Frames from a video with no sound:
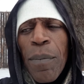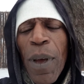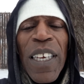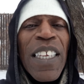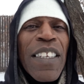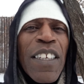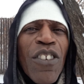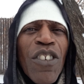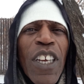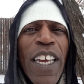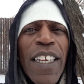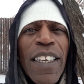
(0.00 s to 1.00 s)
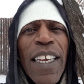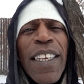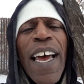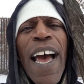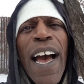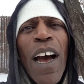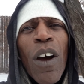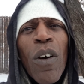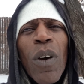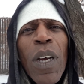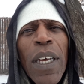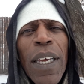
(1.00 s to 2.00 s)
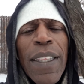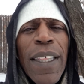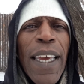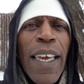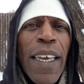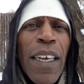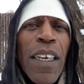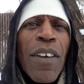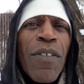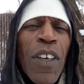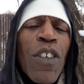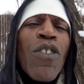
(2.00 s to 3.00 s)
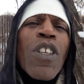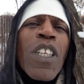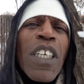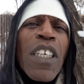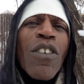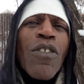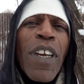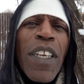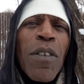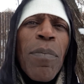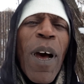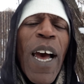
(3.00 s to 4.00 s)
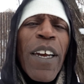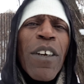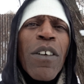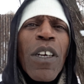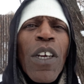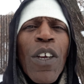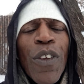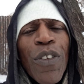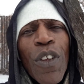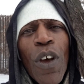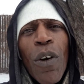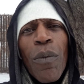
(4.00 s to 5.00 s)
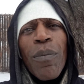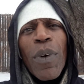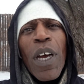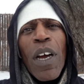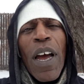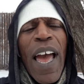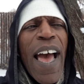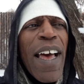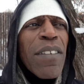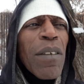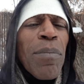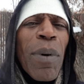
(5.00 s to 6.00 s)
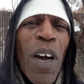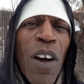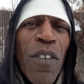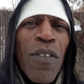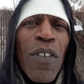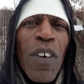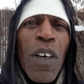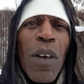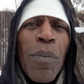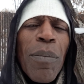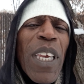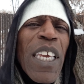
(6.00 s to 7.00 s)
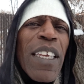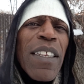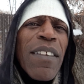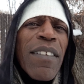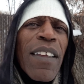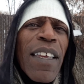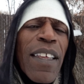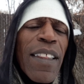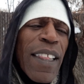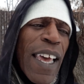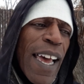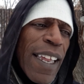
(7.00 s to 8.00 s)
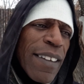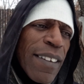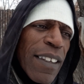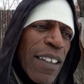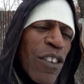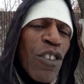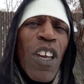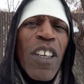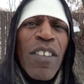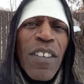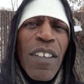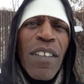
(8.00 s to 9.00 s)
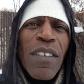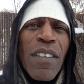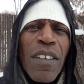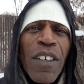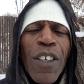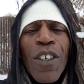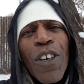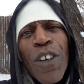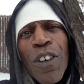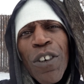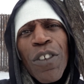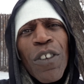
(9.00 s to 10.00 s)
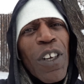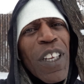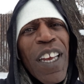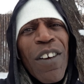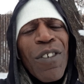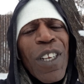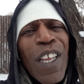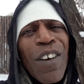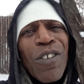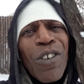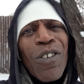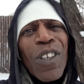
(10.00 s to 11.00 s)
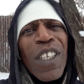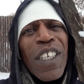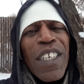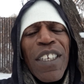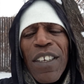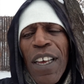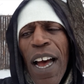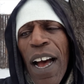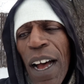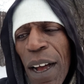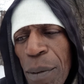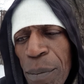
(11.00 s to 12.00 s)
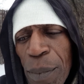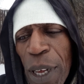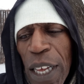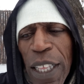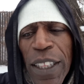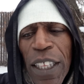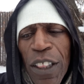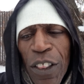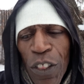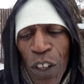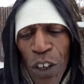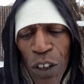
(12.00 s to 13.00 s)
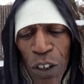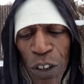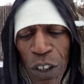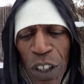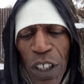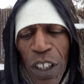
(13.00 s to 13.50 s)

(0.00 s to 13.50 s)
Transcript: initiate and how they eventually transpire. So, as above means that justice occurs on every level. The third